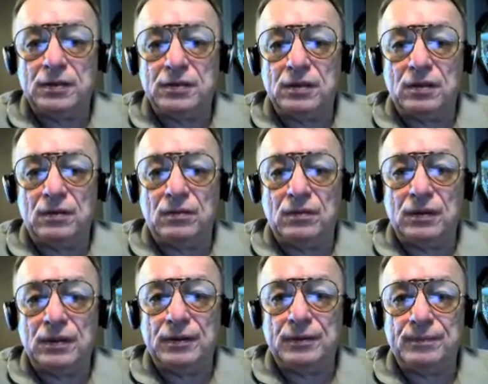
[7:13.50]
So
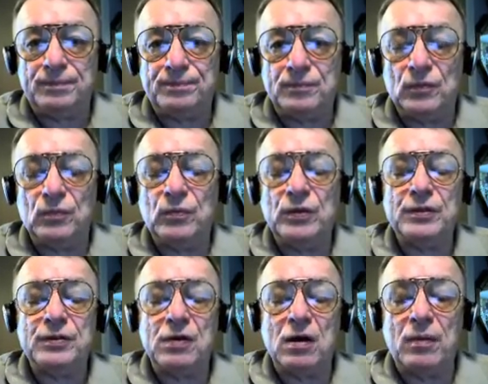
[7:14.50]
we'll
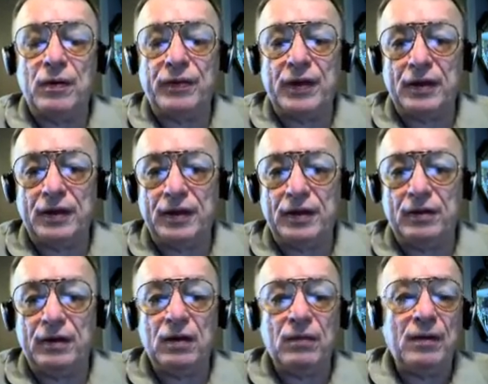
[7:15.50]
talk about that later.
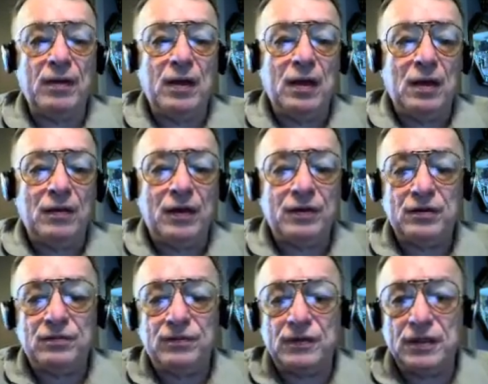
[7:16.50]
Anyway, that's
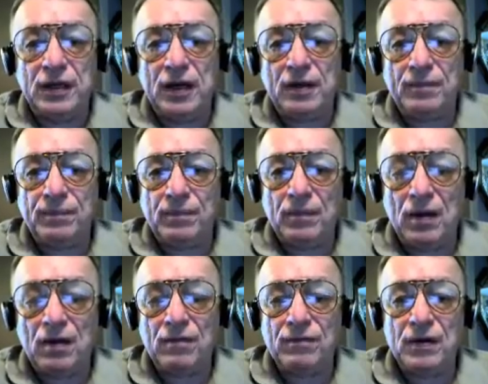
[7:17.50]
it for today.
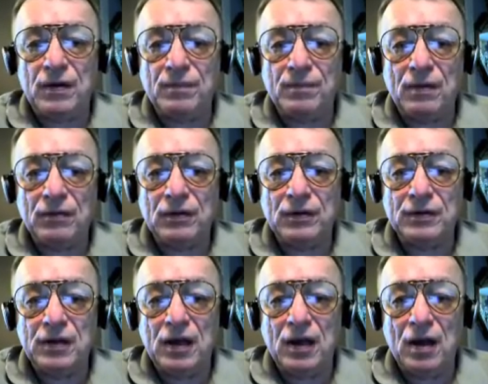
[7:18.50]
Have a good
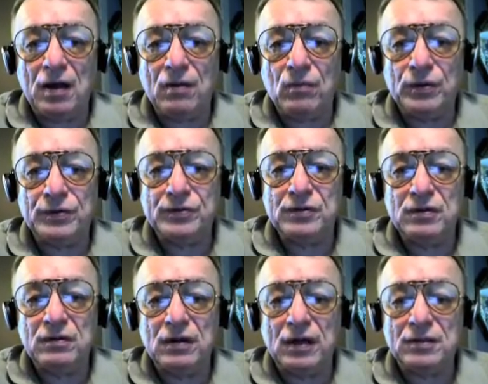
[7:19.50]
day, and we'll see you
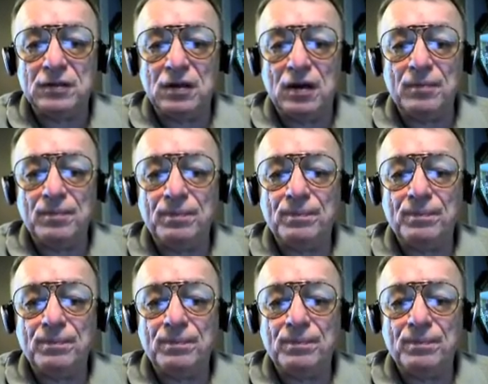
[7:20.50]
the next time.